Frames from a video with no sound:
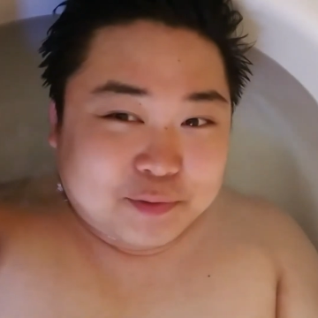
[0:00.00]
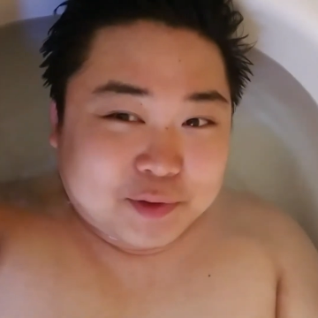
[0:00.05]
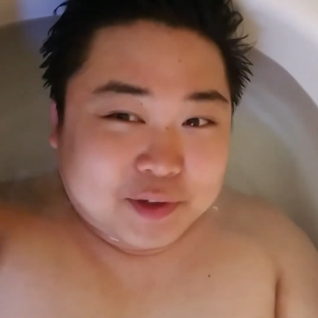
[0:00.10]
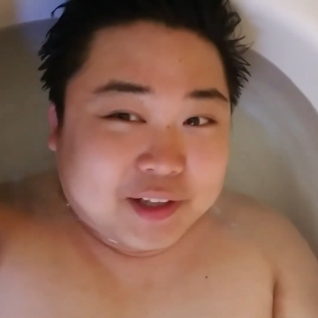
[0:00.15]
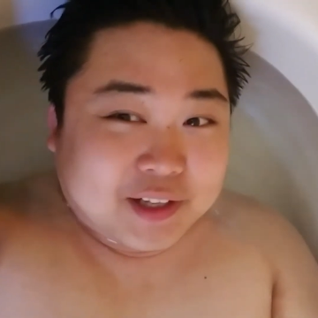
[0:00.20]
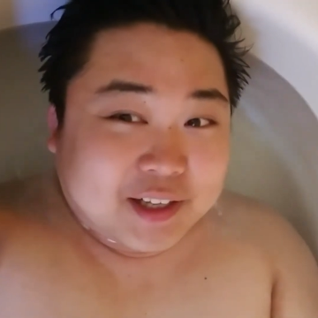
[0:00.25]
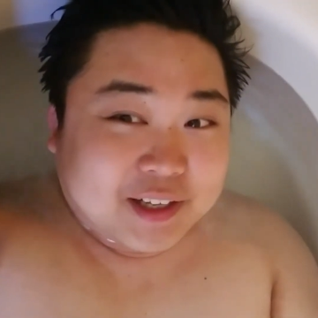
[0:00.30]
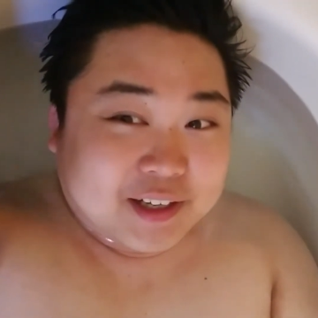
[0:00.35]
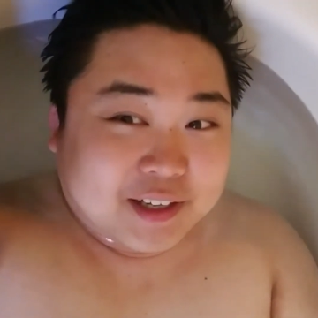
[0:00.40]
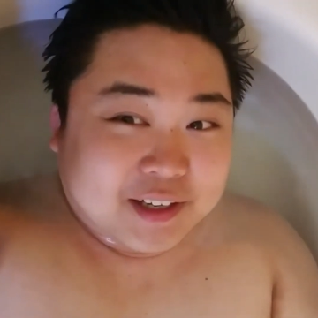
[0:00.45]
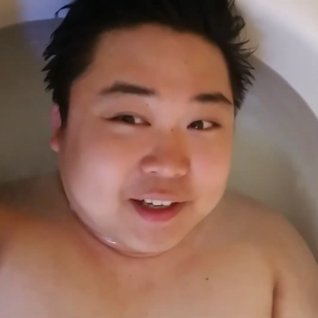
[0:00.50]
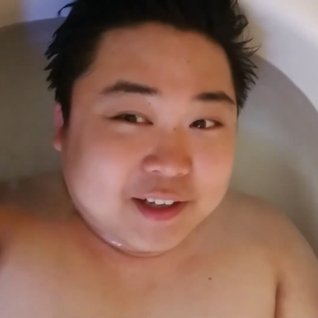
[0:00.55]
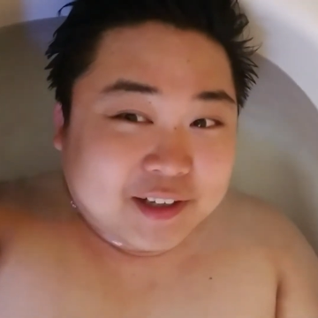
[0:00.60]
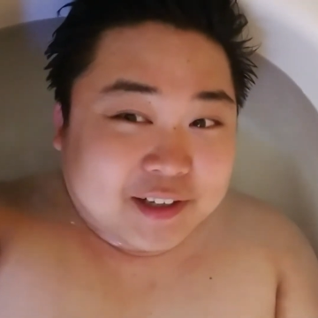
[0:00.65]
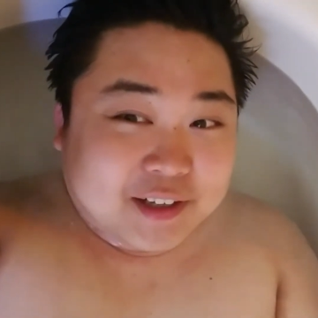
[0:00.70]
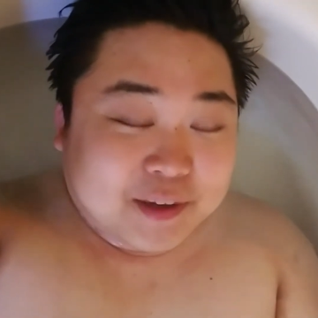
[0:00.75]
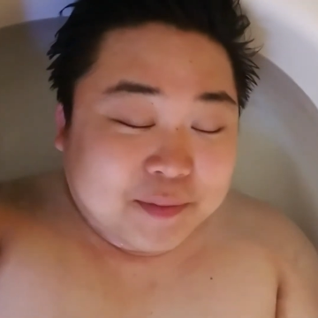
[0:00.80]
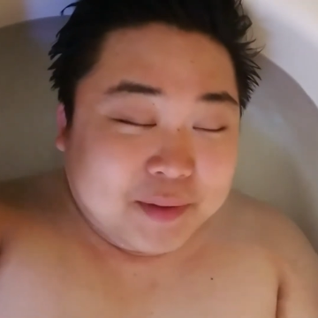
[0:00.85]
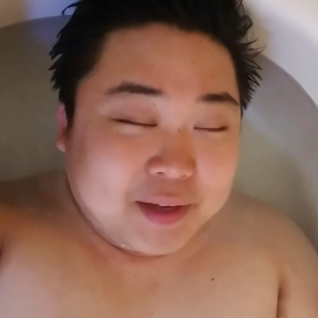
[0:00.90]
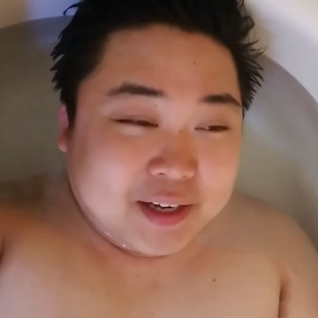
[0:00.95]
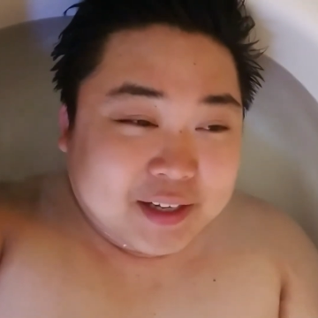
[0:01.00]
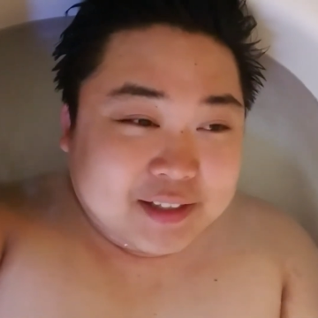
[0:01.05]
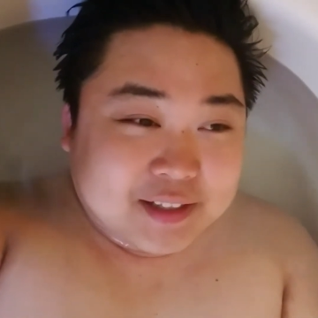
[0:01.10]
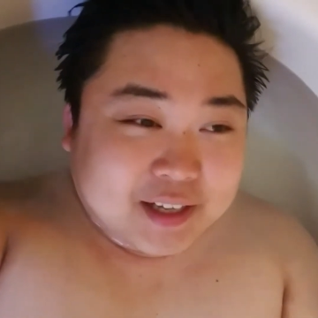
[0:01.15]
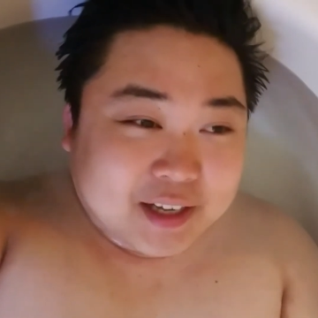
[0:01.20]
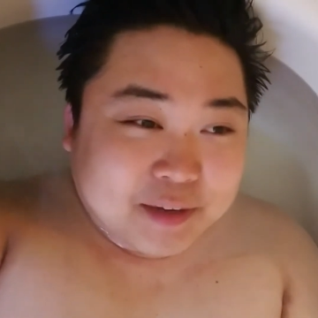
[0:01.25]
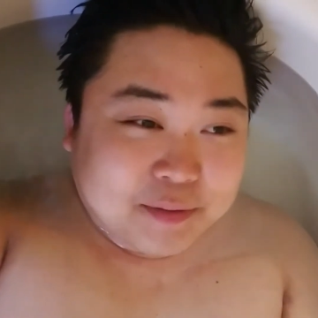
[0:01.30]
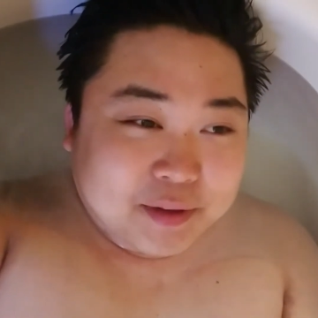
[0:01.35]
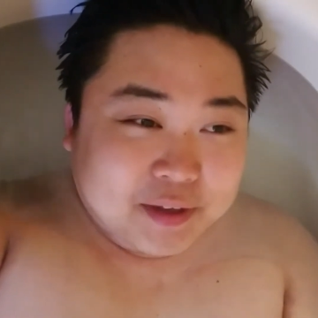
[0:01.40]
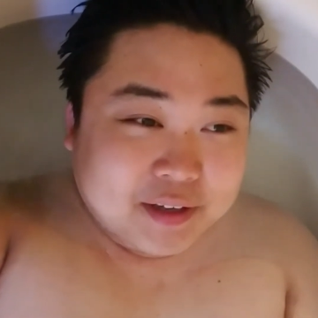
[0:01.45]
really good comedic
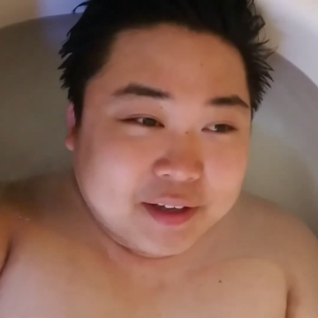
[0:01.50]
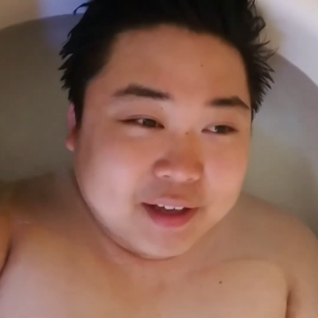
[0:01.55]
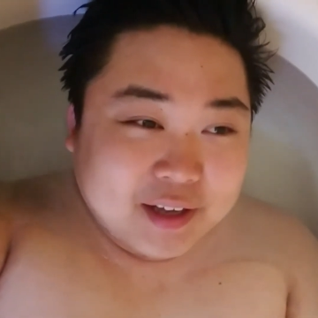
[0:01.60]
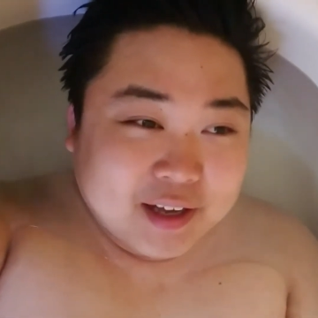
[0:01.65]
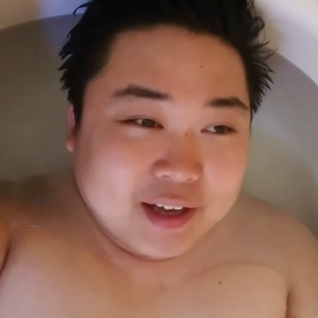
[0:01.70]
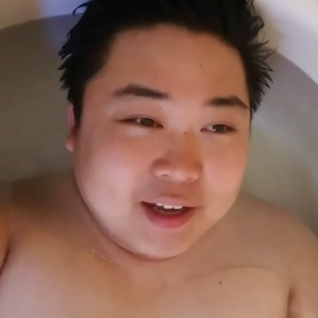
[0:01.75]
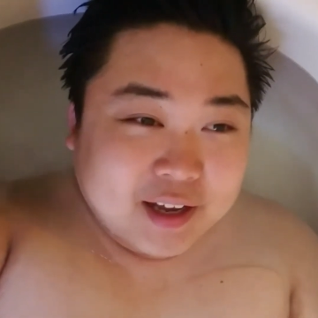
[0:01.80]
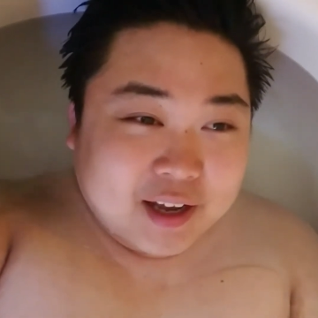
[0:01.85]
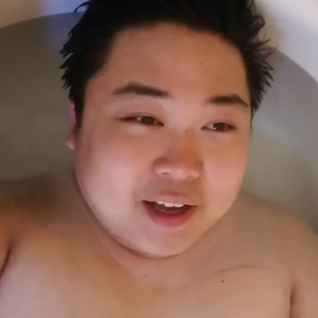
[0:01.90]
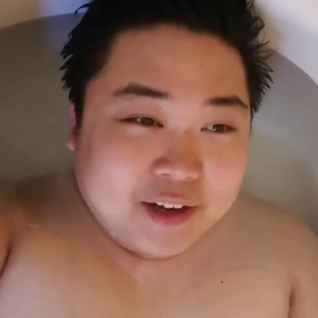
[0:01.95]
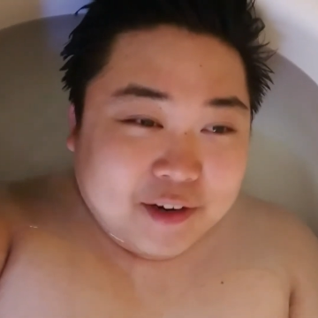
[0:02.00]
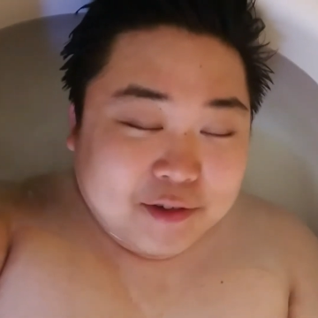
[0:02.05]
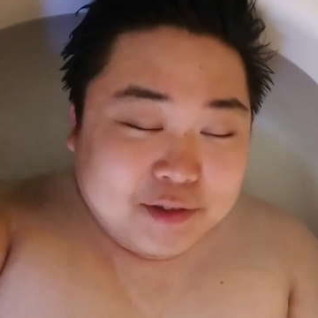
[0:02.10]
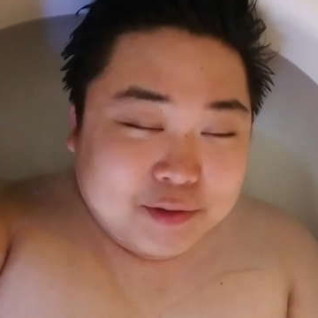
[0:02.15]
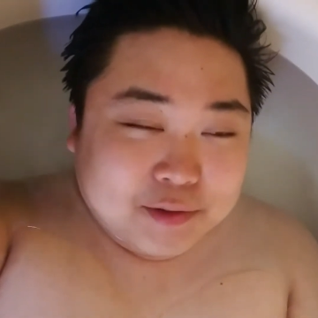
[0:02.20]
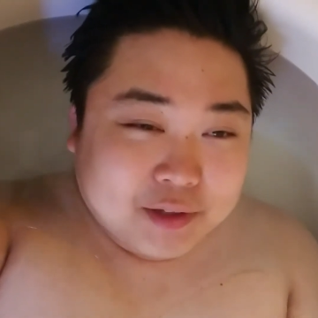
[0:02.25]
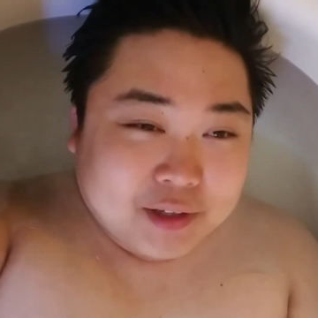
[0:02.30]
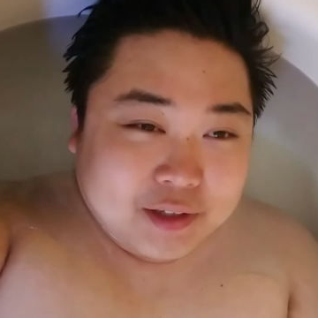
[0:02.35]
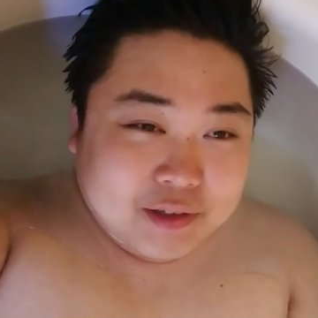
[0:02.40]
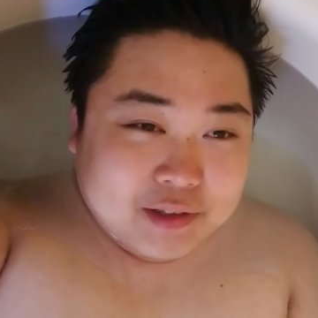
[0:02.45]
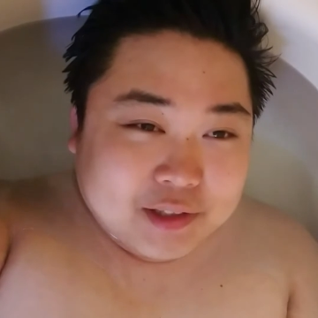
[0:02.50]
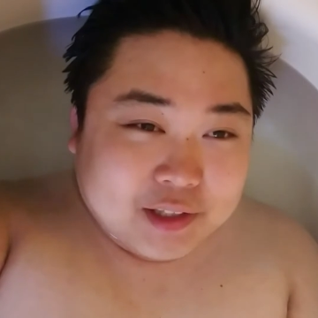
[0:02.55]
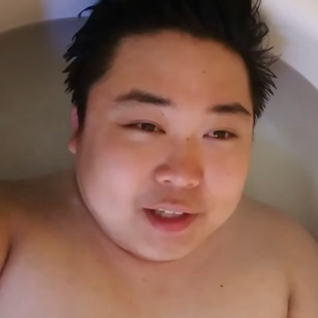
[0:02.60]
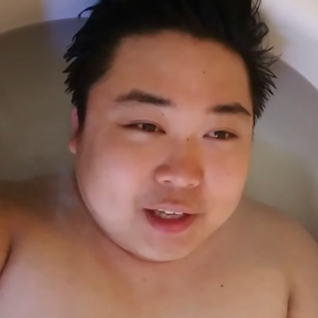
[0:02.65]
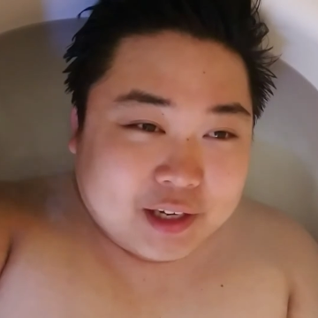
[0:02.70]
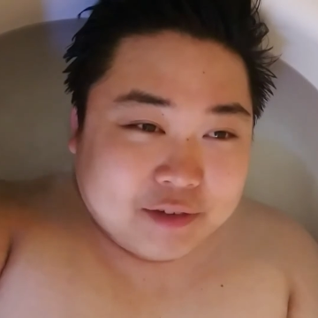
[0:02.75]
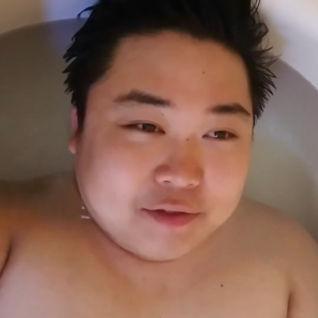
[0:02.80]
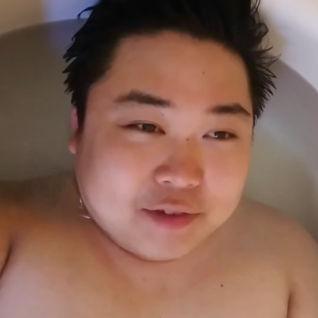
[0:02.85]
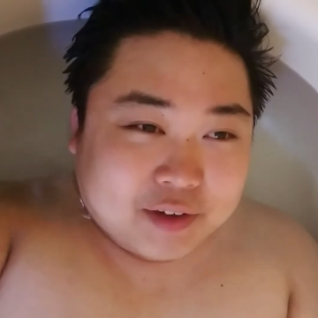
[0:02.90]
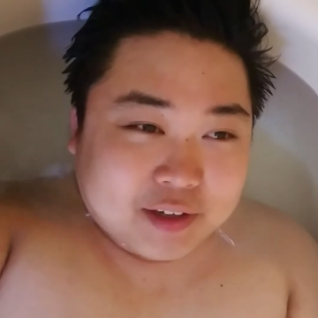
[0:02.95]
timing, and it was a
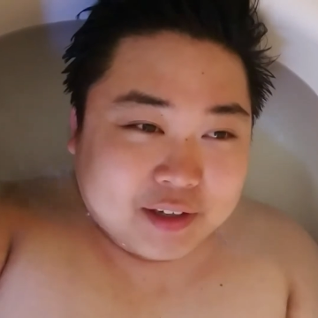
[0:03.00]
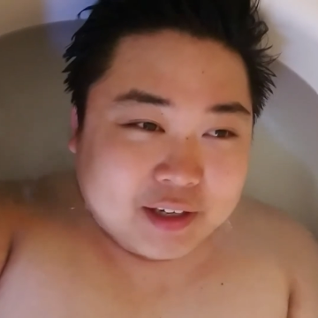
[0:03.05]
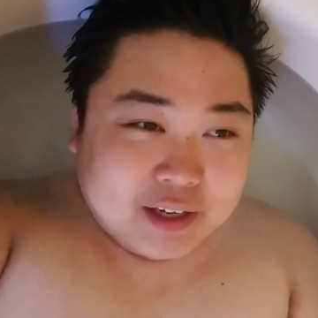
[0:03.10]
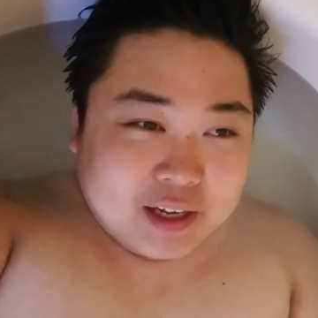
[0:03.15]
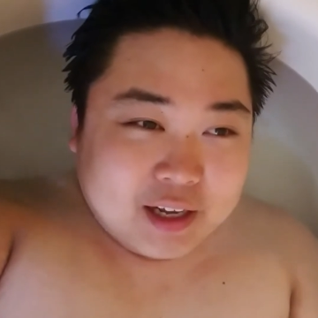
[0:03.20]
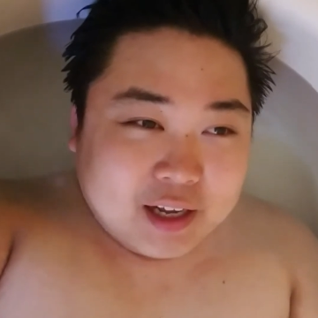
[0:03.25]
lot of fun.